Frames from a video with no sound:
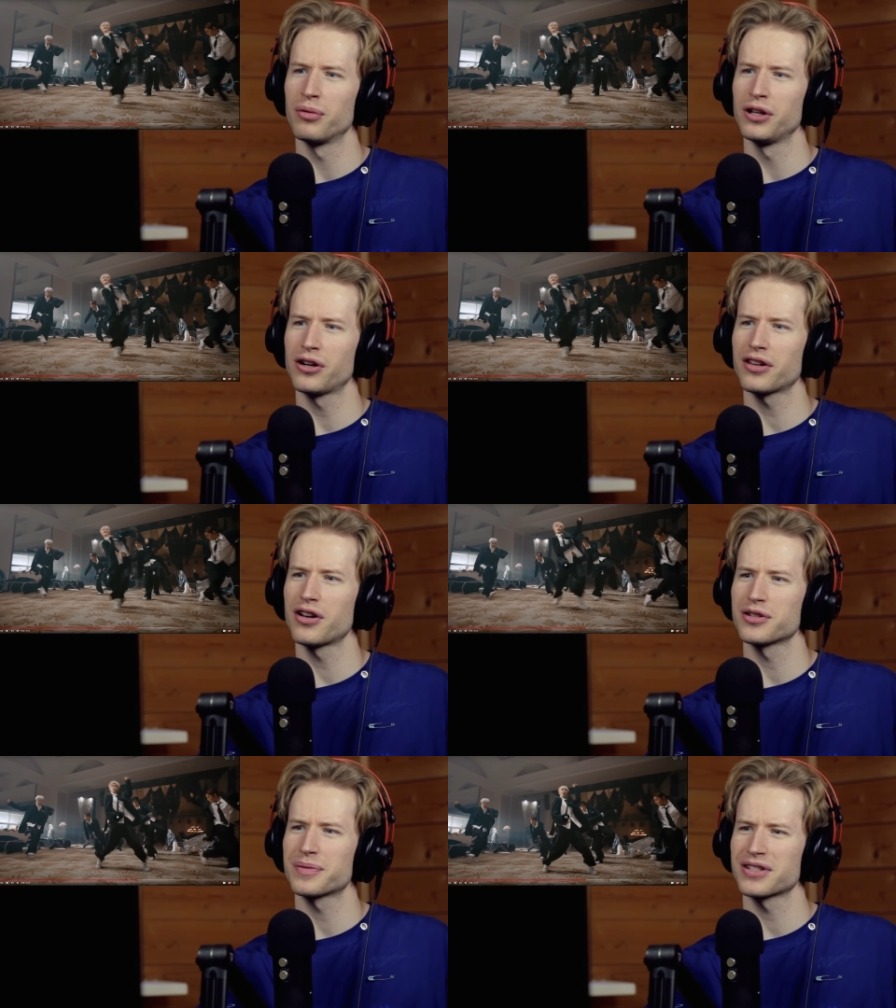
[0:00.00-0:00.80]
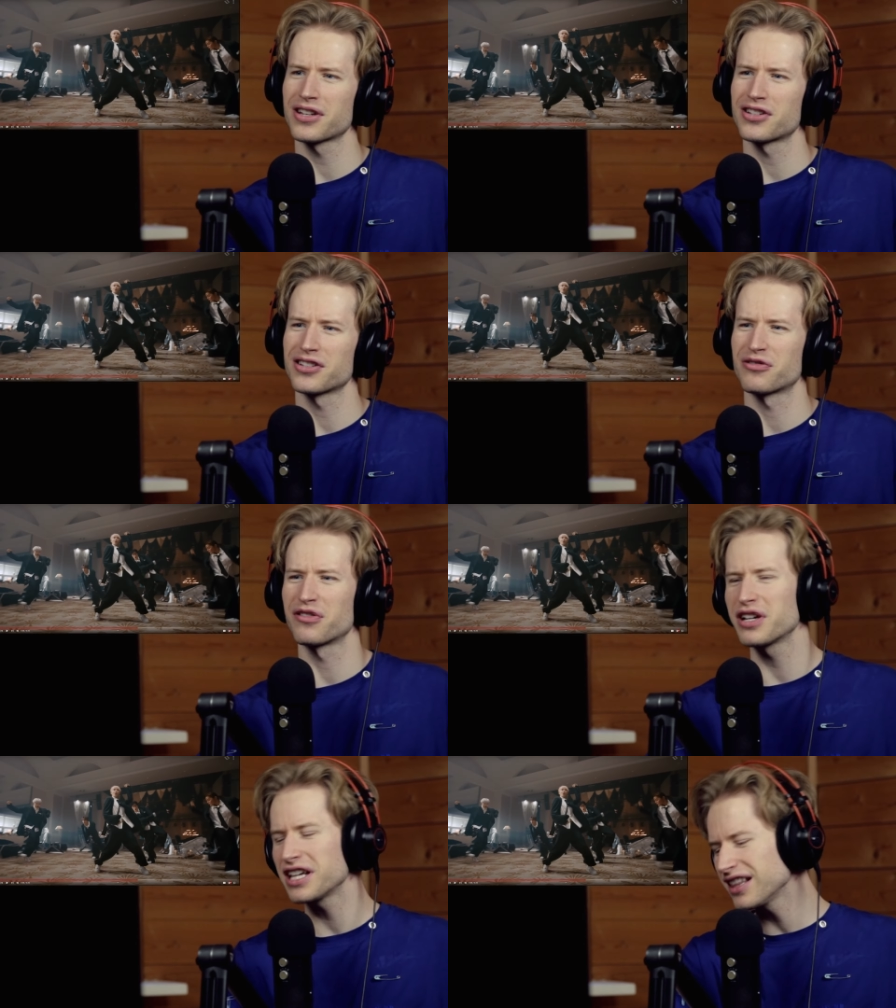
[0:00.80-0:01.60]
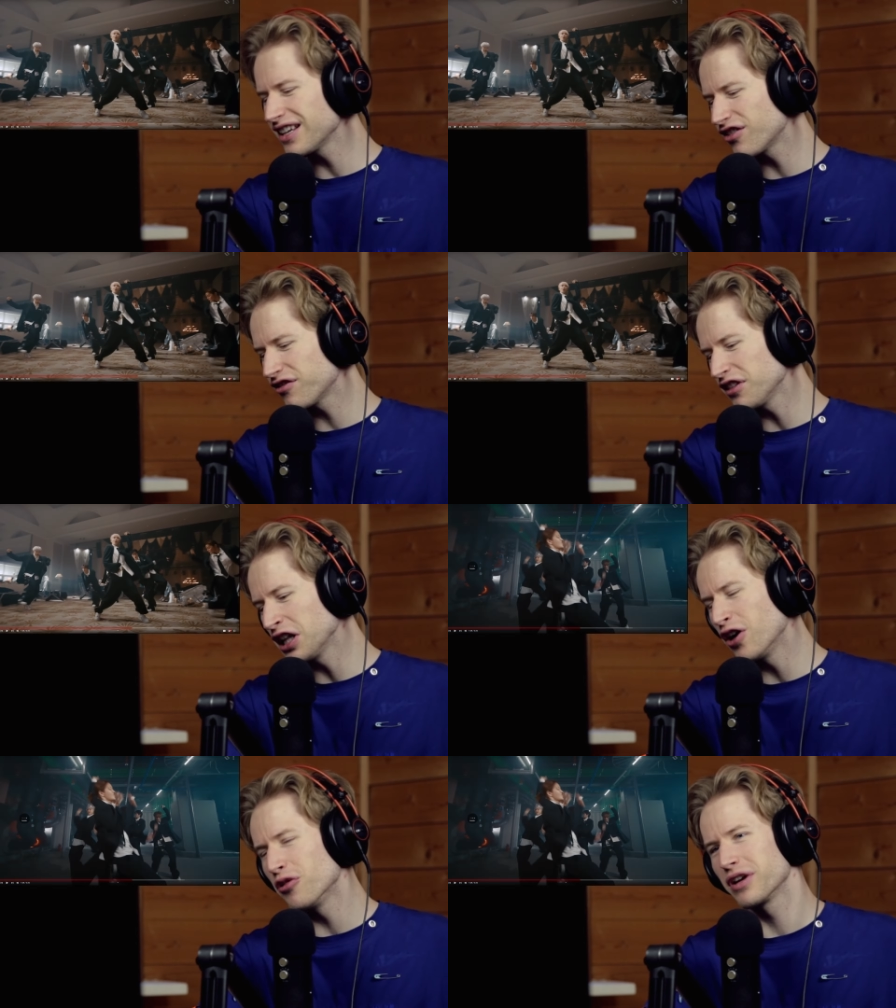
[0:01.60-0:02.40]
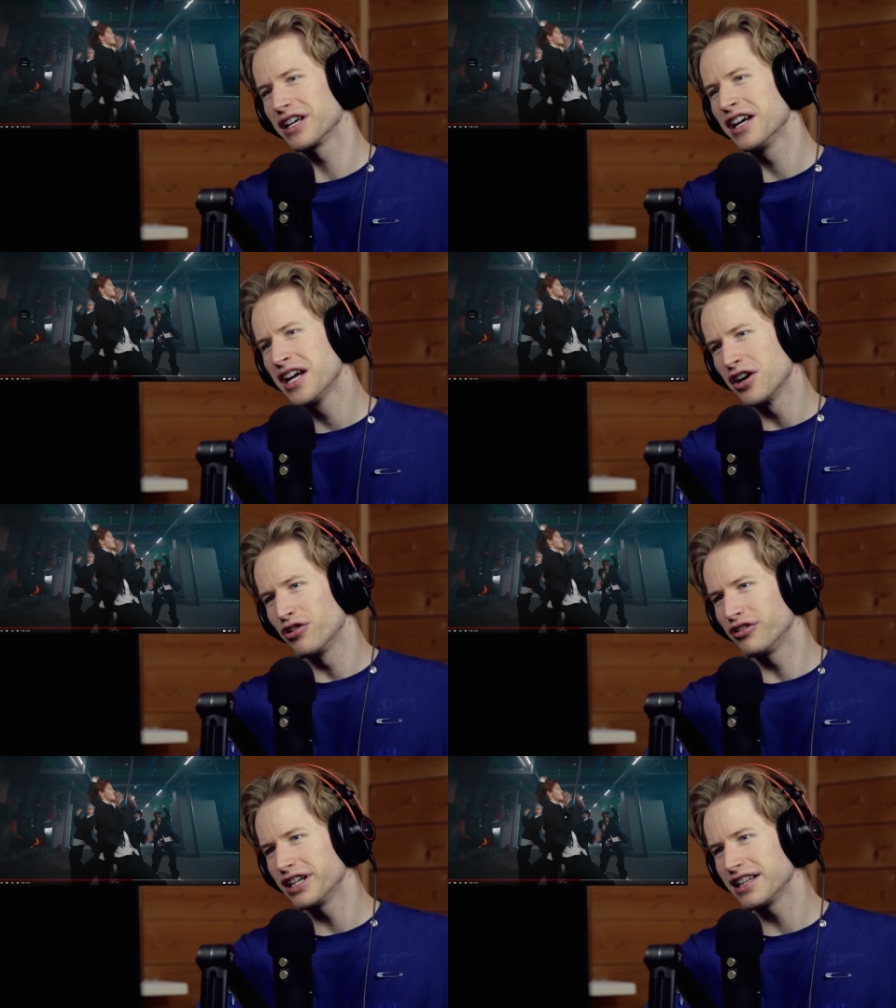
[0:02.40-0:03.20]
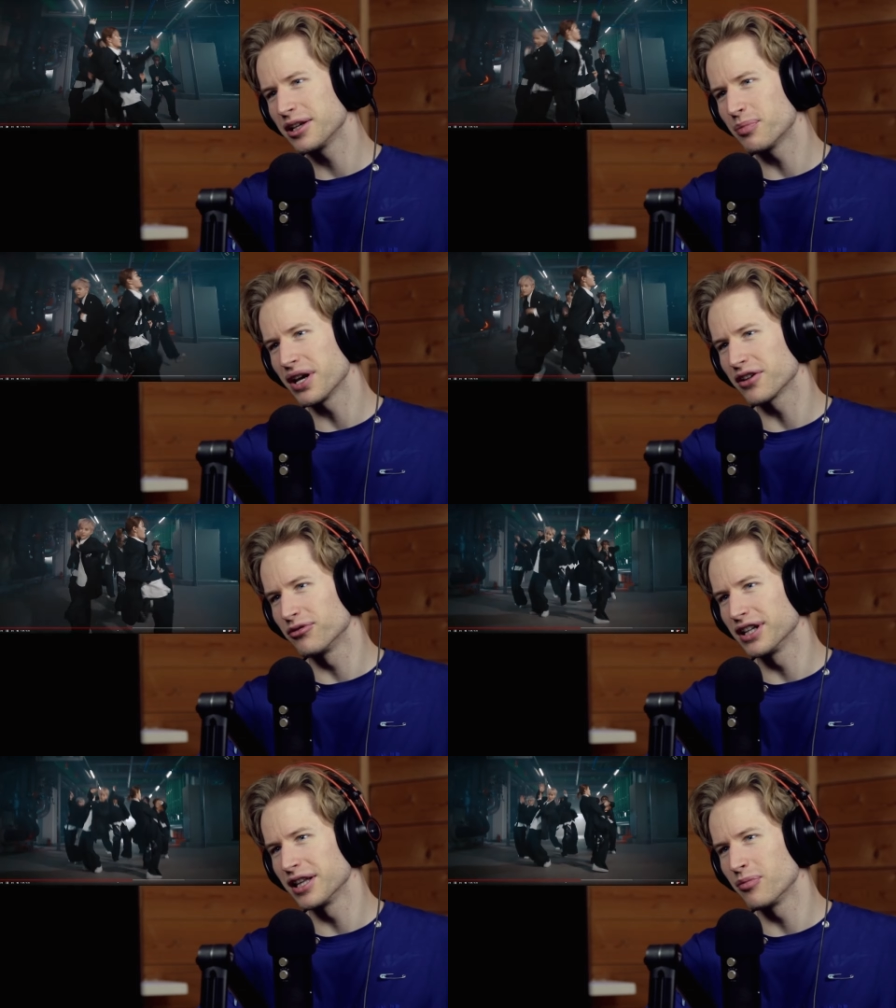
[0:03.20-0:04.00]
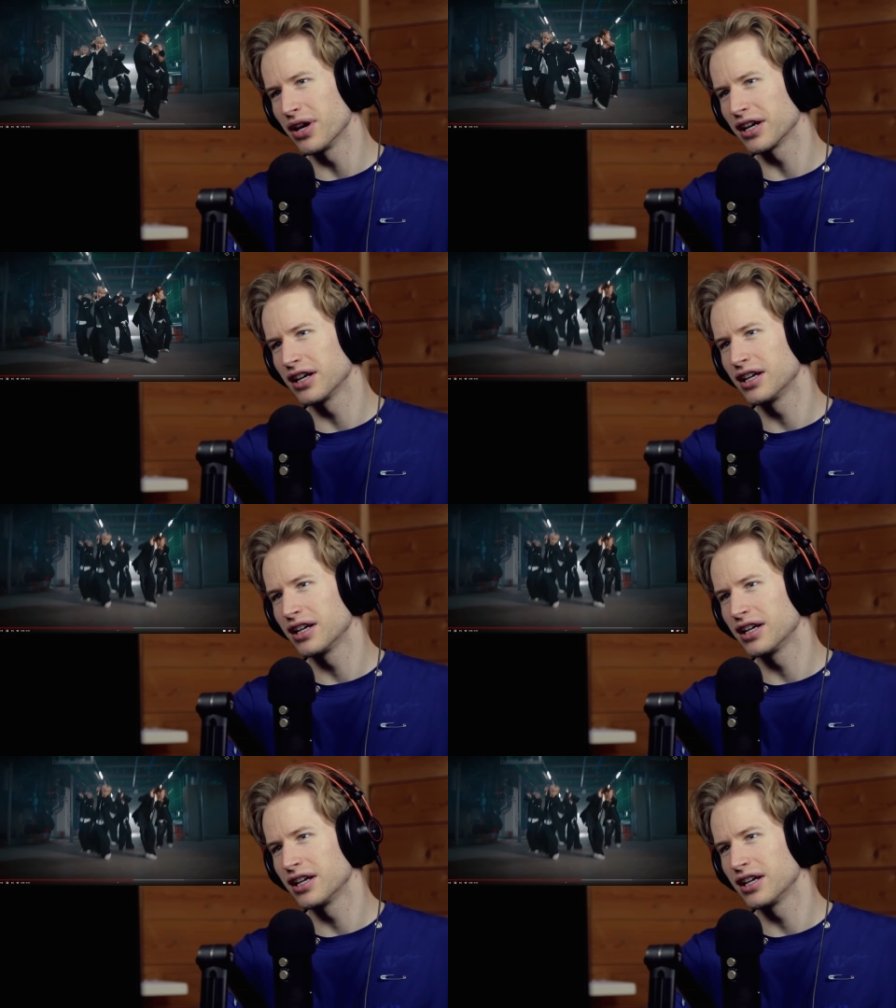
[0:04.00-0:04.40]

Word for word: Look at those positions. Really flowy, really big, really big.